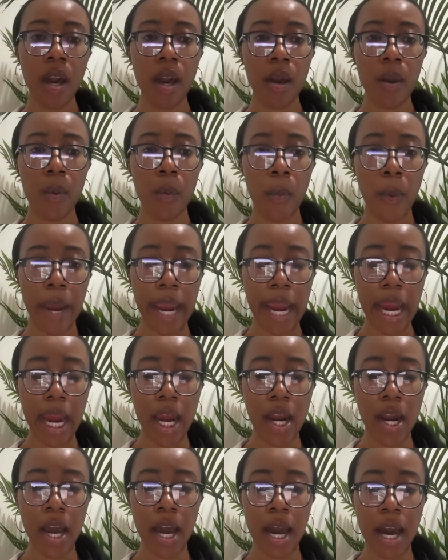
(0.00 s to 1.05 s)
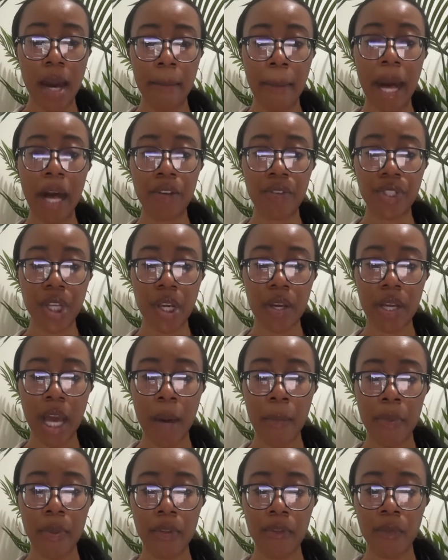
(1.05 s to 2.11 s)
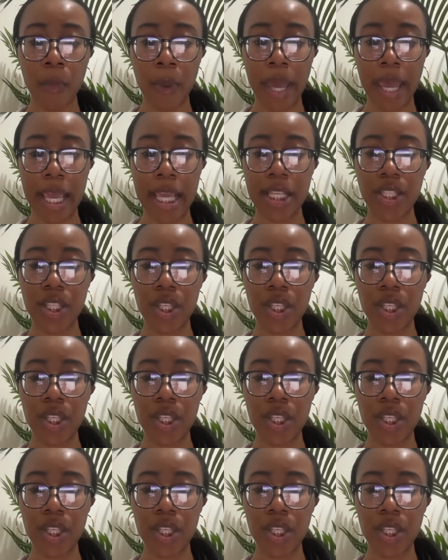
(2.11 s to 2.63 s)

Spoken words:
where I'll share a couple of ways